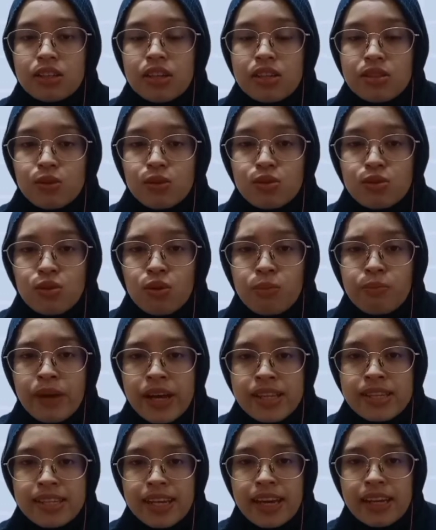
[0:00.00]
There's also
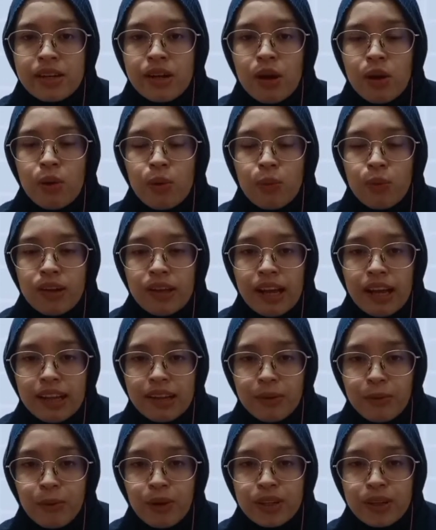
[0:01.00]
bands at
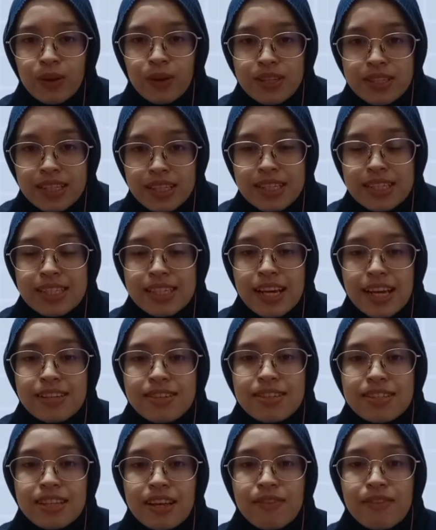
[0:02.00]

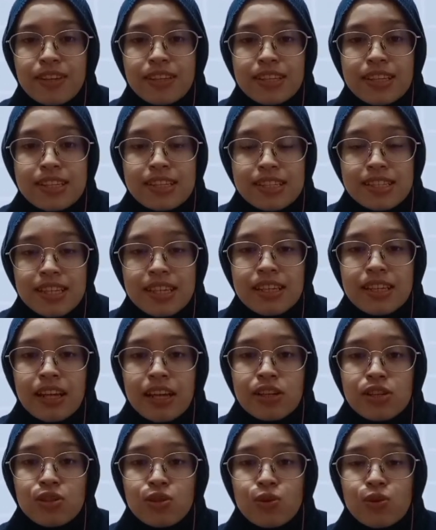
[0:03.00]
1676
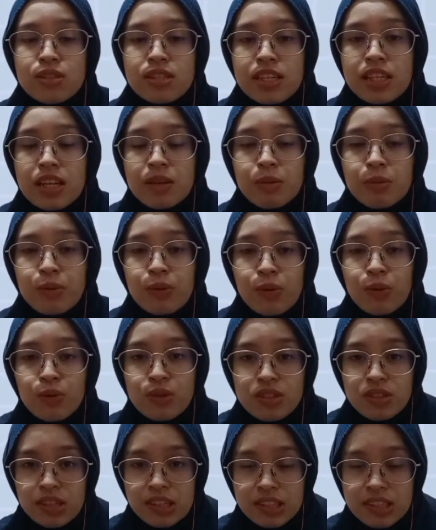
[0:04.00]
that show
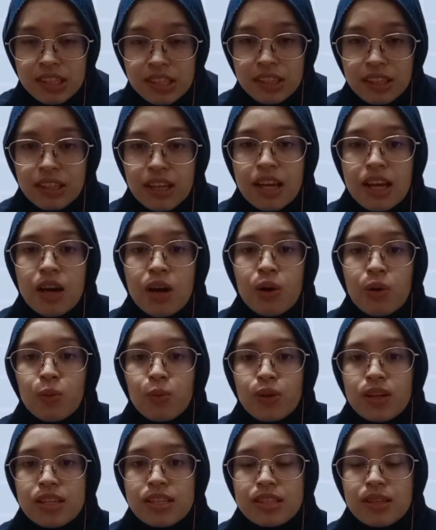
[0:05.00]
C-double-O stretching,
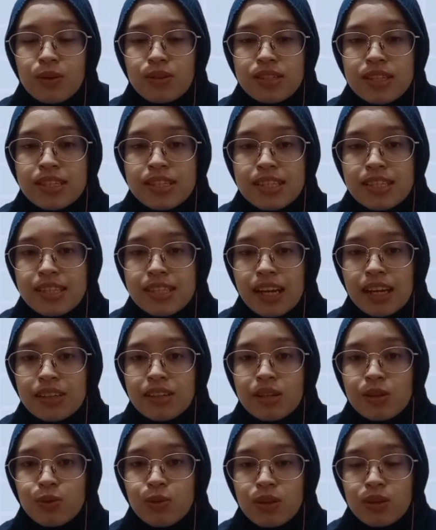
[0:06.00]

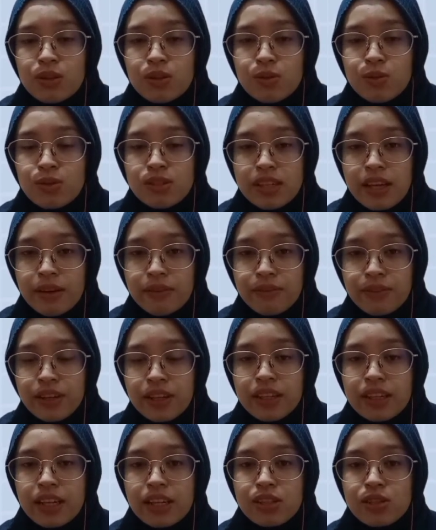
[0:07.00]

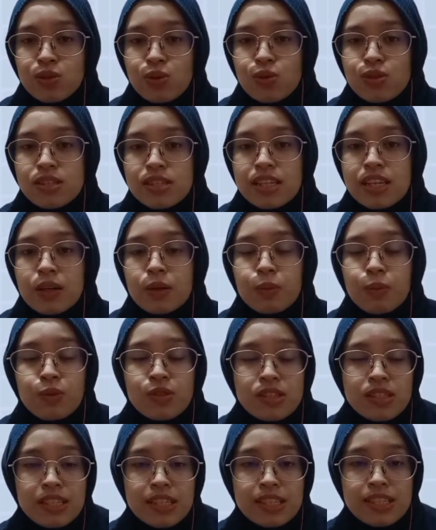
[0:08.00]
1622.7 that show
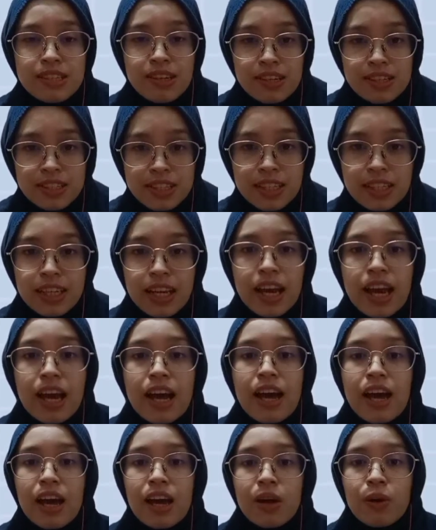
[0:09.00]
C-double-C stretching,
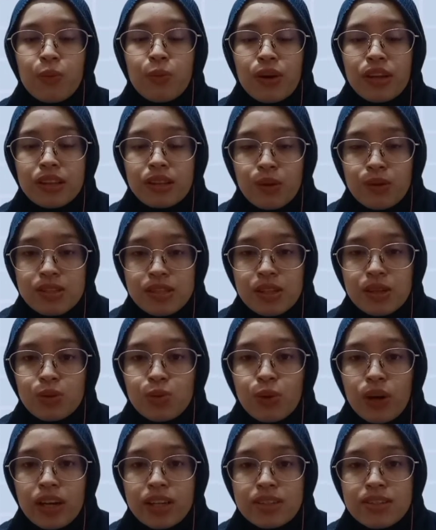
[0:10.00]
and
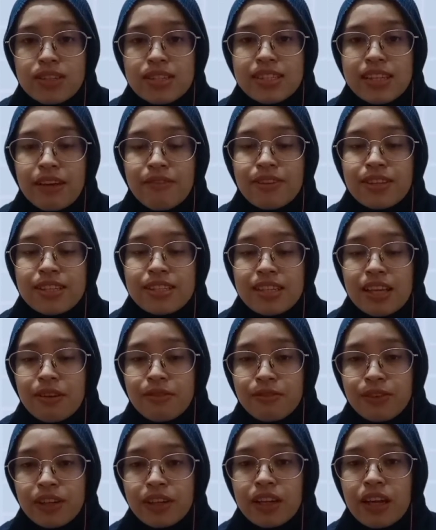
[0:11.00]

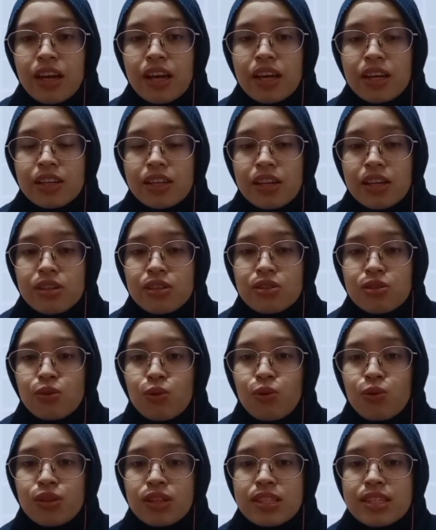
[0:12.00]
1277 that
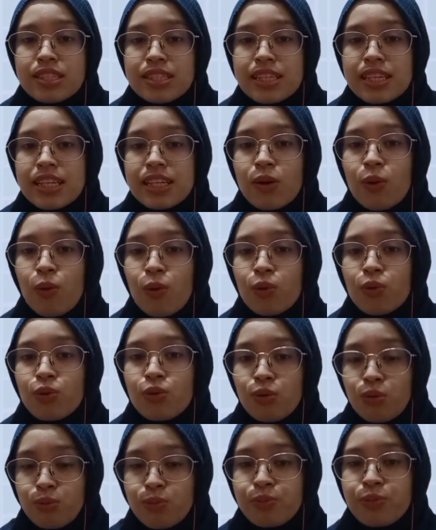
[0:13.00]
show the CO
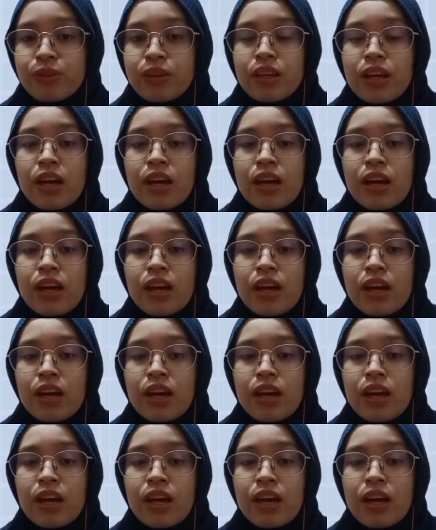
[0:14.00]
group.